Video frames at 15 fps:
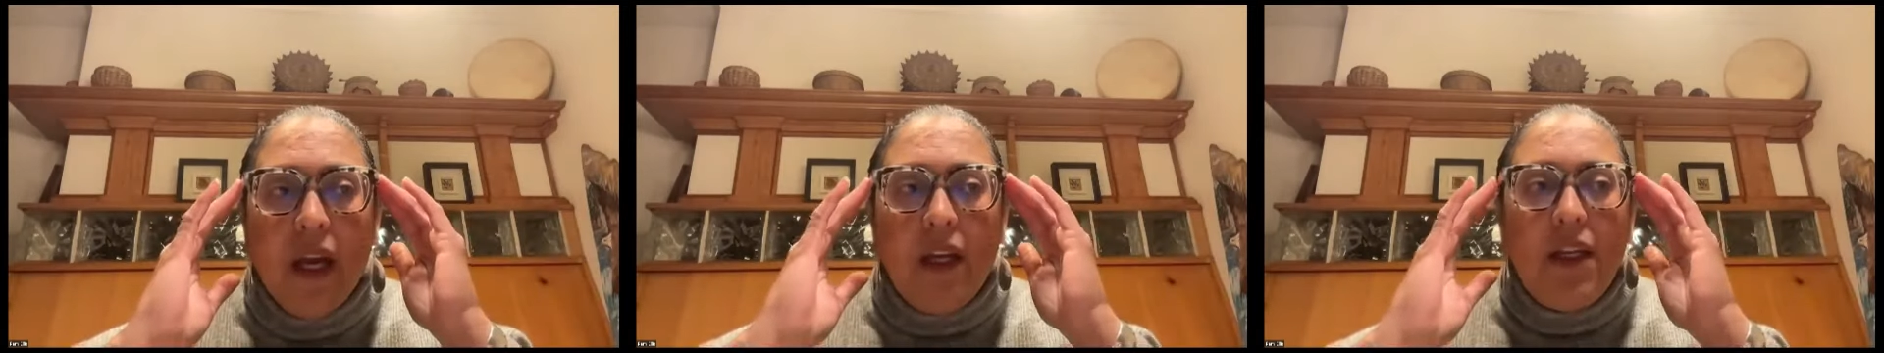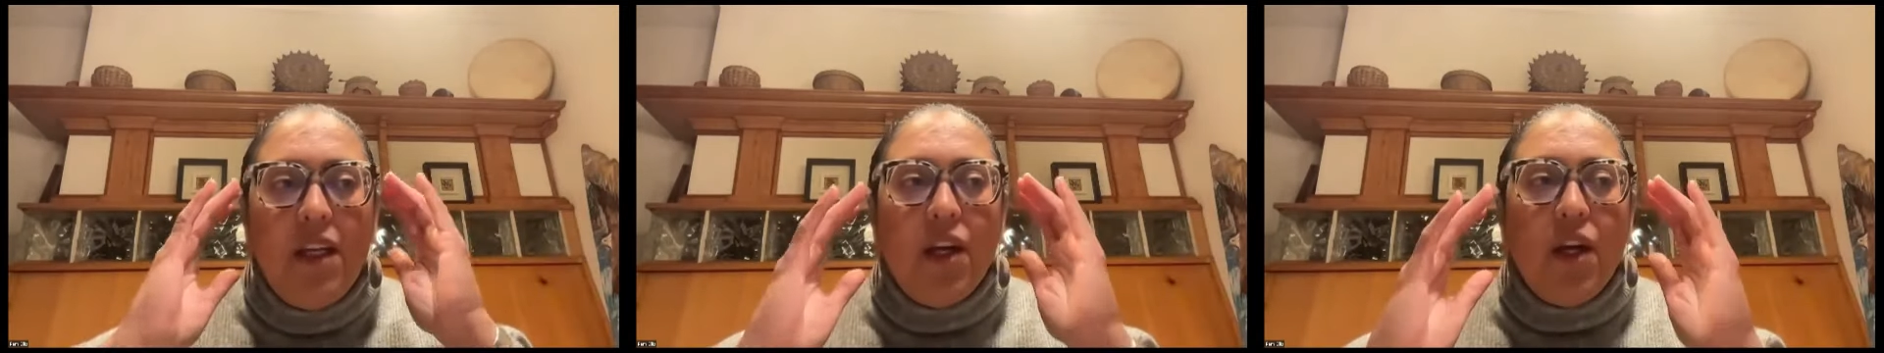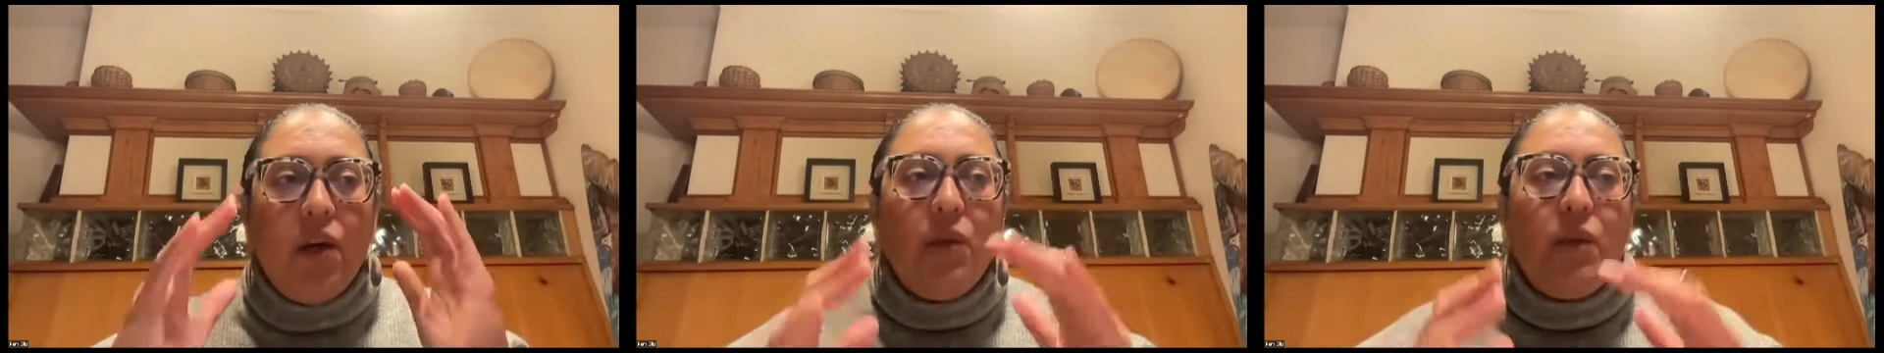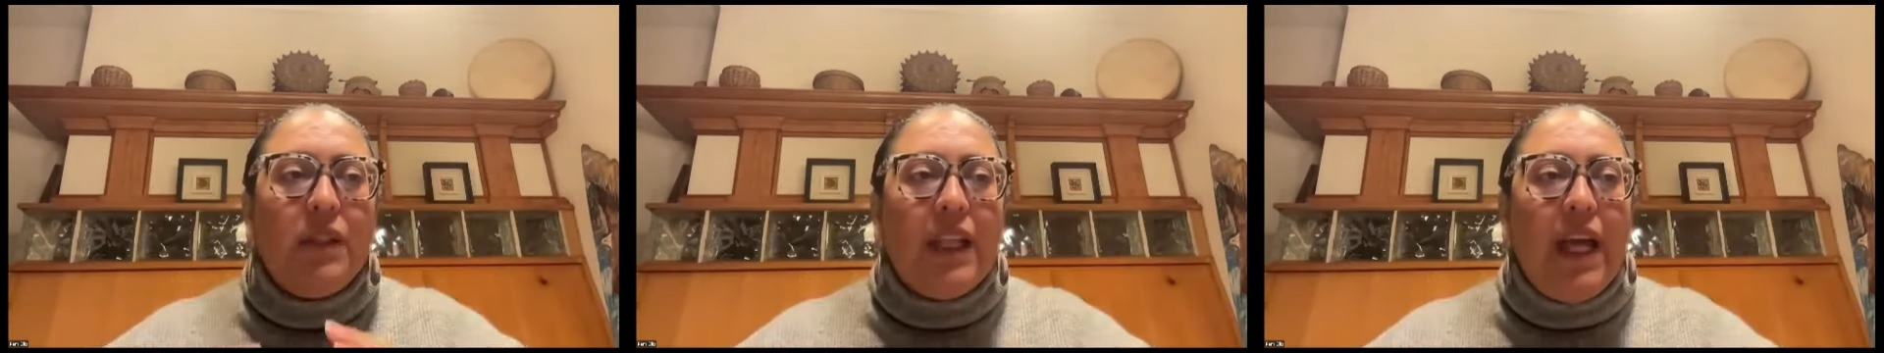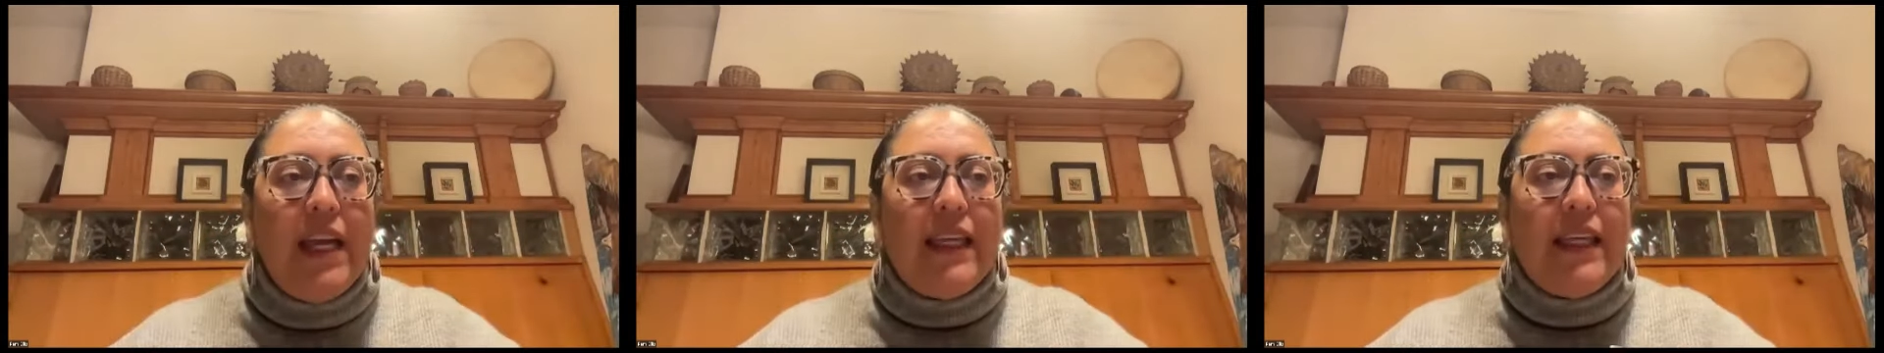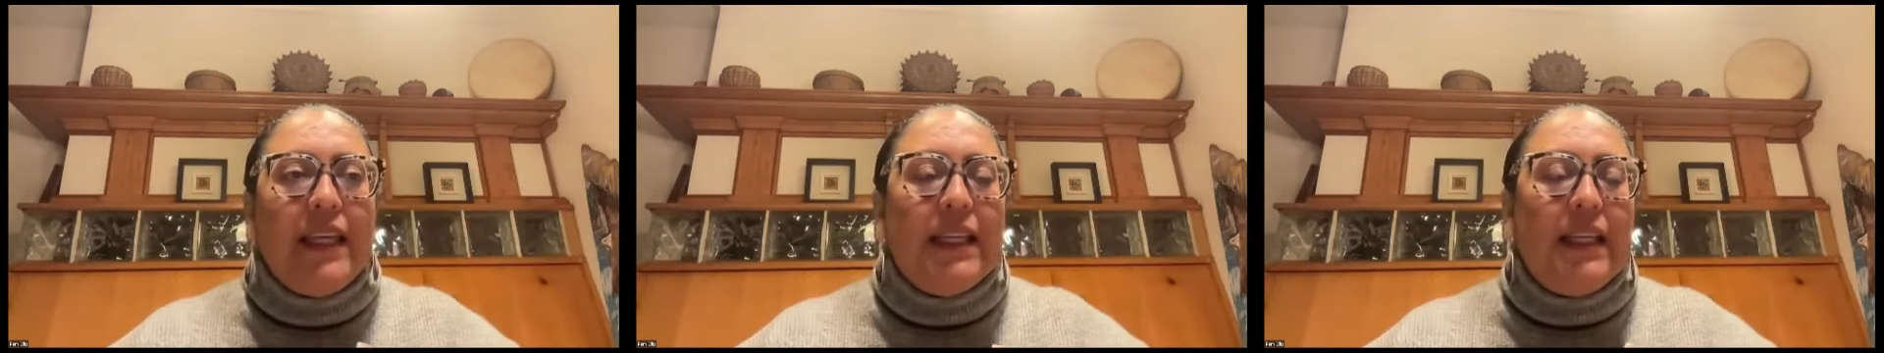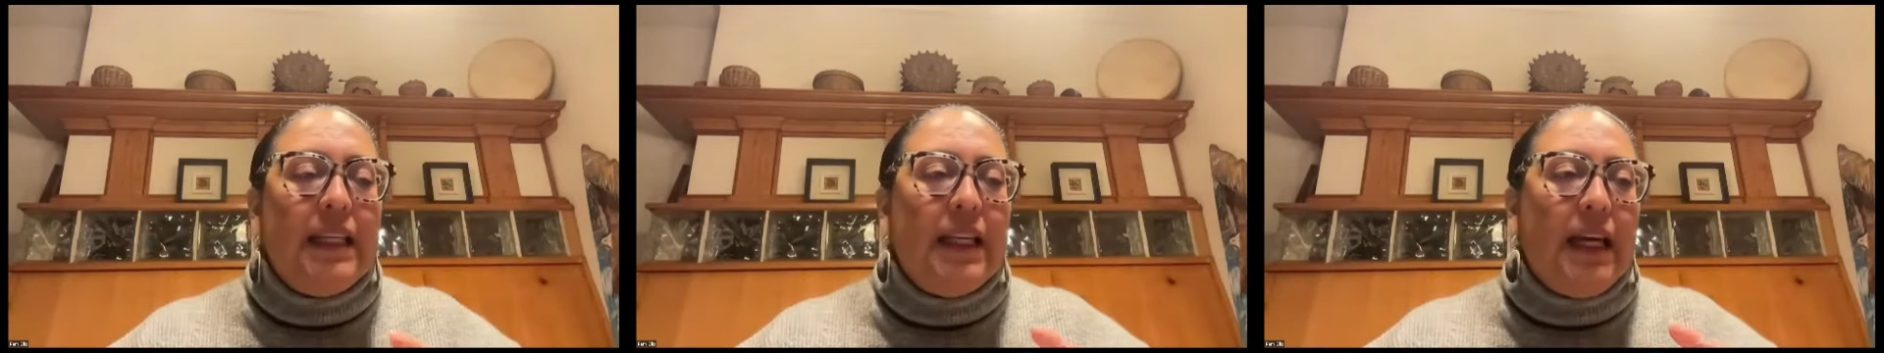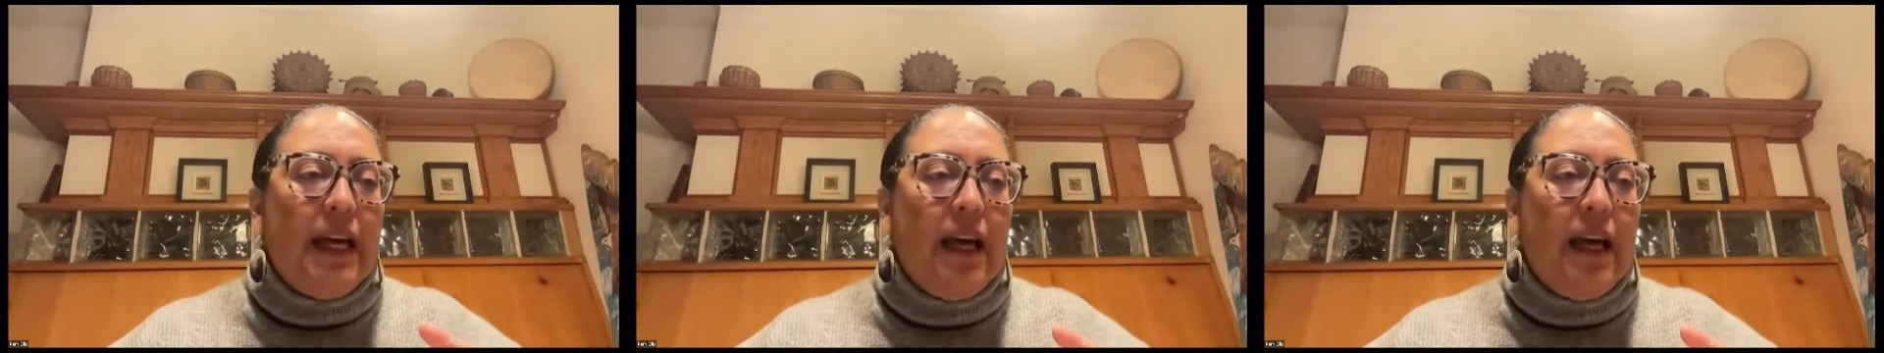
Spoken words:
like in